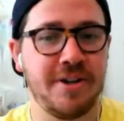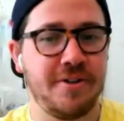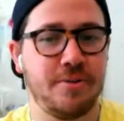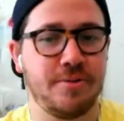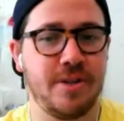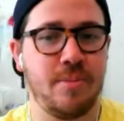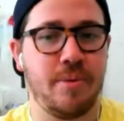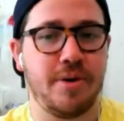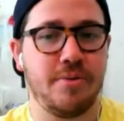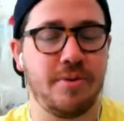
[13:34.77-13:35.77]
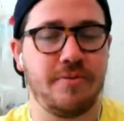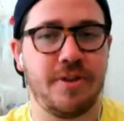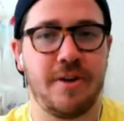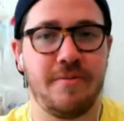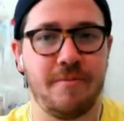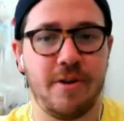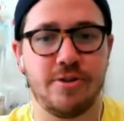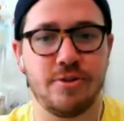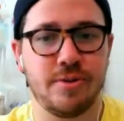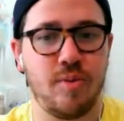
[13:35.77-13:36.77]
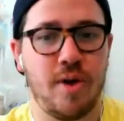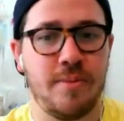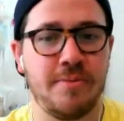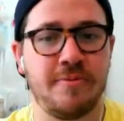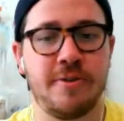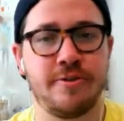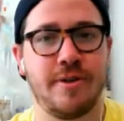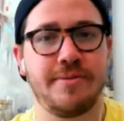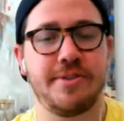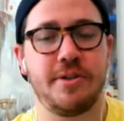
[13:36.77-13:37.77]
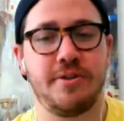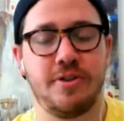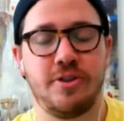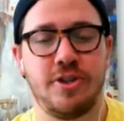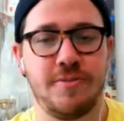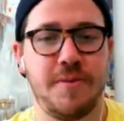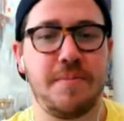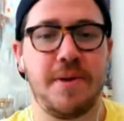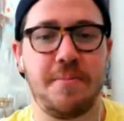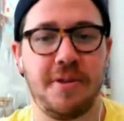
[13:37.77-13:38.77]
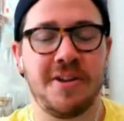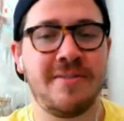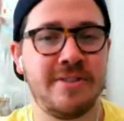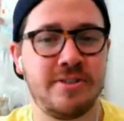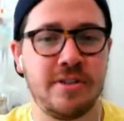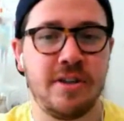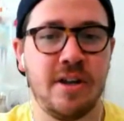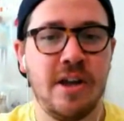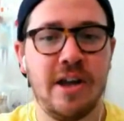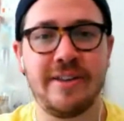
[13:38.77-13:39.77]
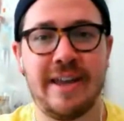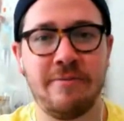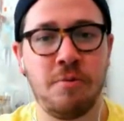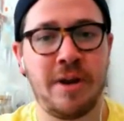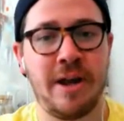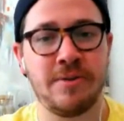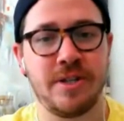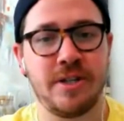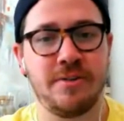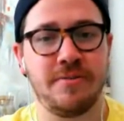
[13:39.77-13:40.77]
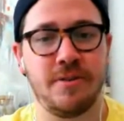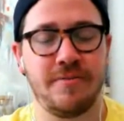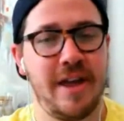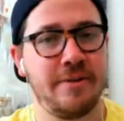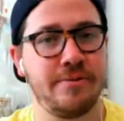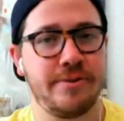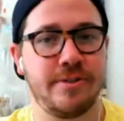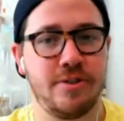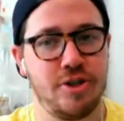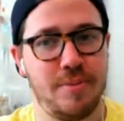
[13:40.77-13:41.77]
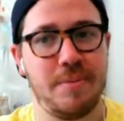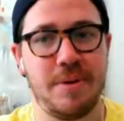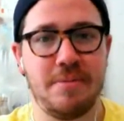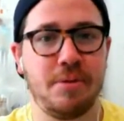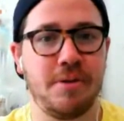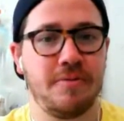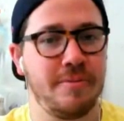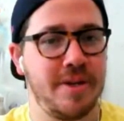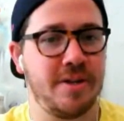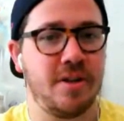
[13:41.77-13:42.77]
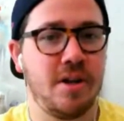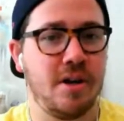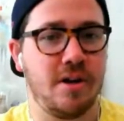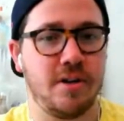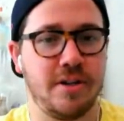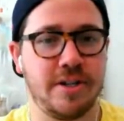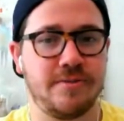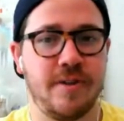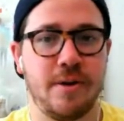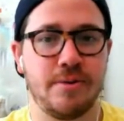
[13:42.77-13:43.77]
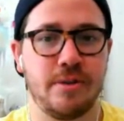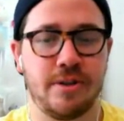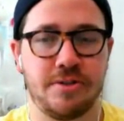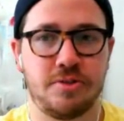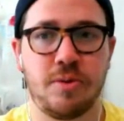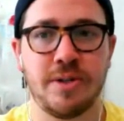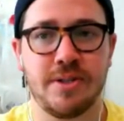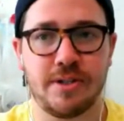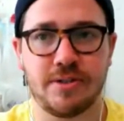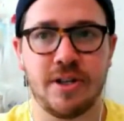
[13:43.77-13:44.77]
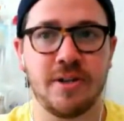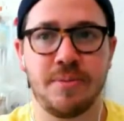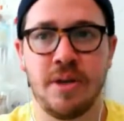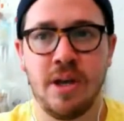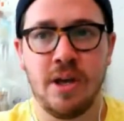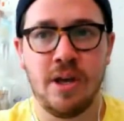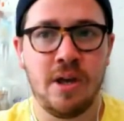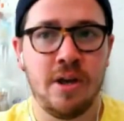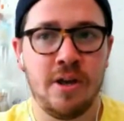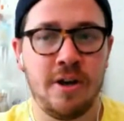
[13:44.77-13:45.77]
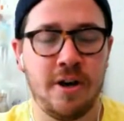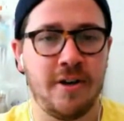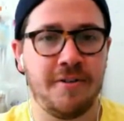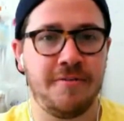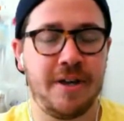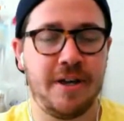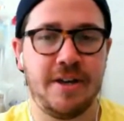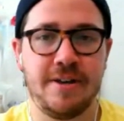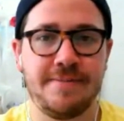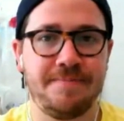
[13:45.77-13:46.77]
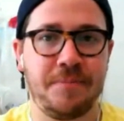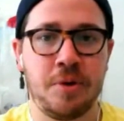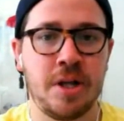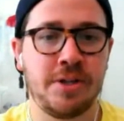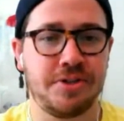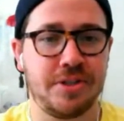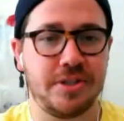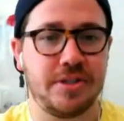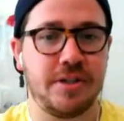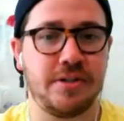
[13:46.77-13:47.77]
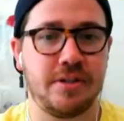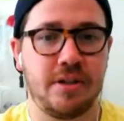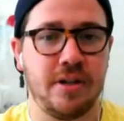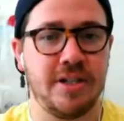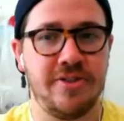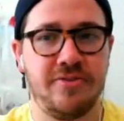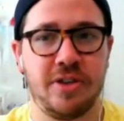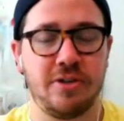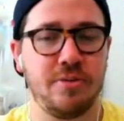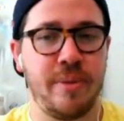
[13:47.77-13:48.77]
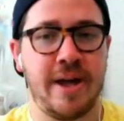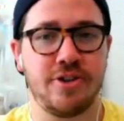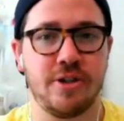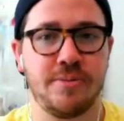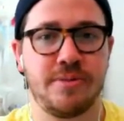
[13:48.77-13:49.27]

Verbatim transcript: Jose Abreu and Todd Frazier as well. I mean, Frazier obviously a GPP play, and obviously I think everyone outside of, of Anderson's a GPP play for me uh, against Fiers here because this White Sox lineup uh, they're not consistent, uh, even in good no. matchups.